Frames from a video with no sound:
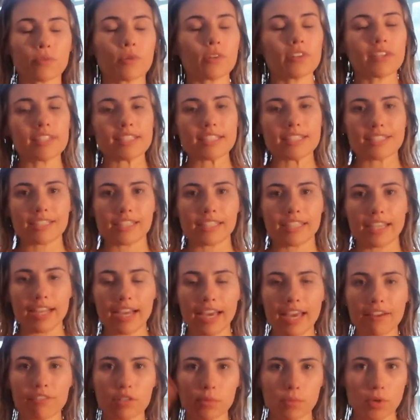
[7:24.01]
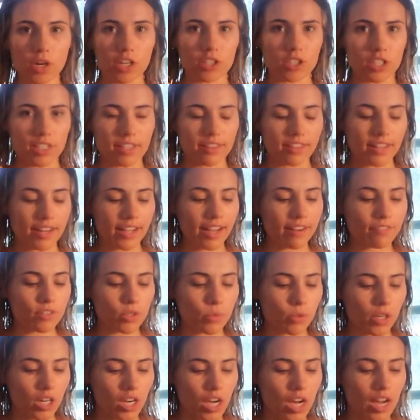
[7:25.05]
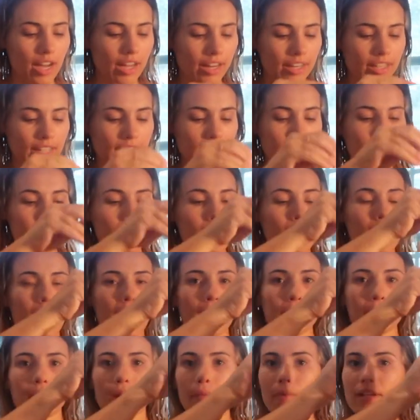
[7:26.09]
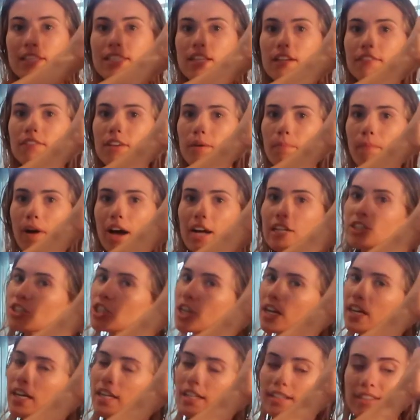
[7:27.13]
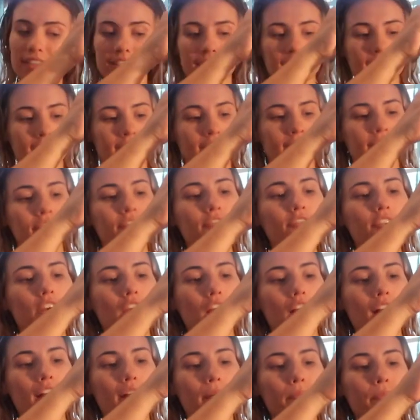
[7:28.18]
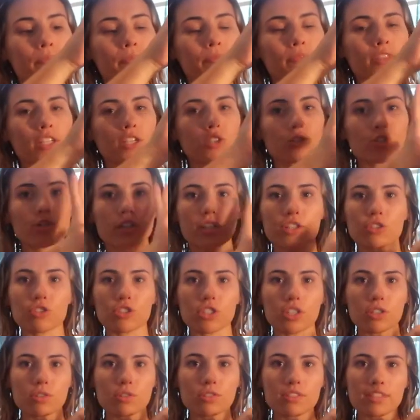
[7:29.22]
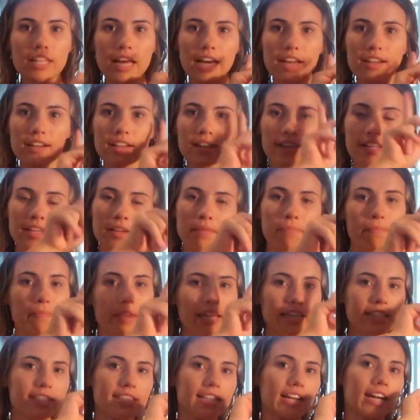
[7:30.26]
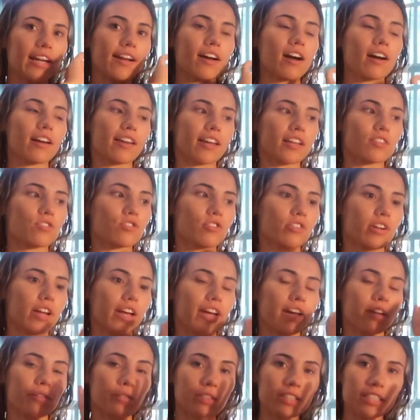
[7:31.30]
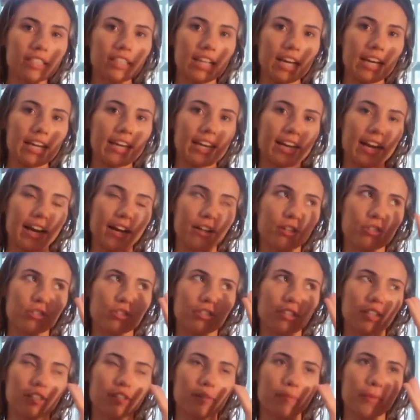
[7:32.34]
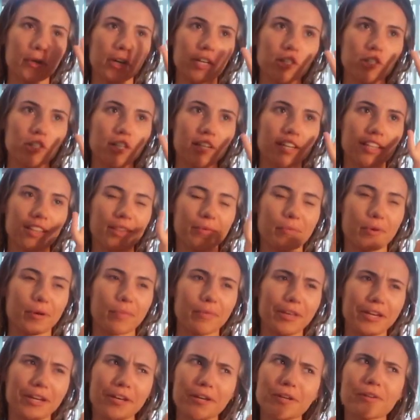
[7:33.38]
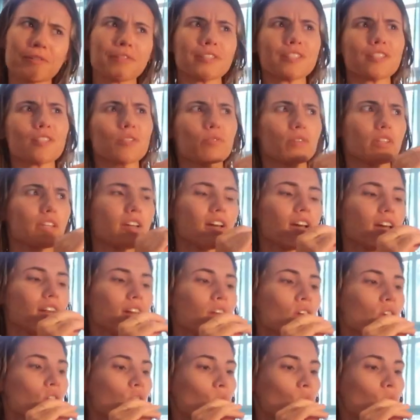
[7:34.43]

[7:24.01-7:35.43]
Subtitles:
Well, not studying, I have a project that I have to work on. I made myself a matcha from Trader Joe's, that mix that I got yesterday. I really like it, actually. The more I drink it, the more I'm like, oh, this is really good.